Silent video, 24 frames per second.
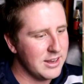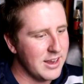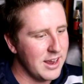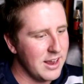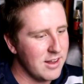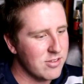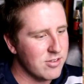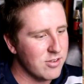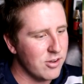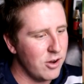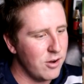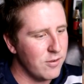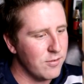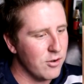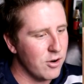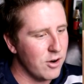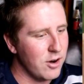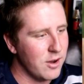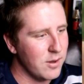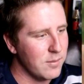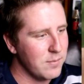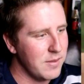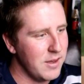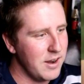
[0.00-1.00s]
gets
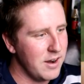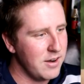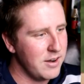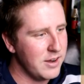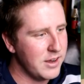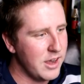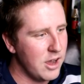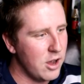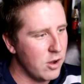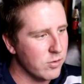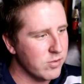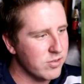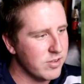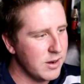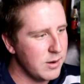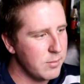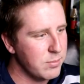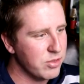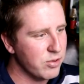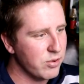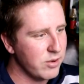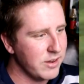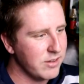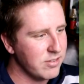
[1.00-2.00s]
over him. There you go. Send
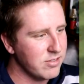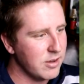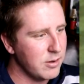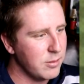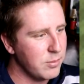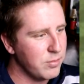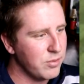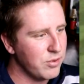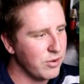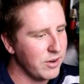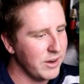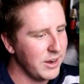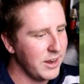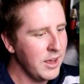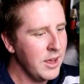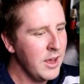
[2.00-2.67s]
him three. Send him three.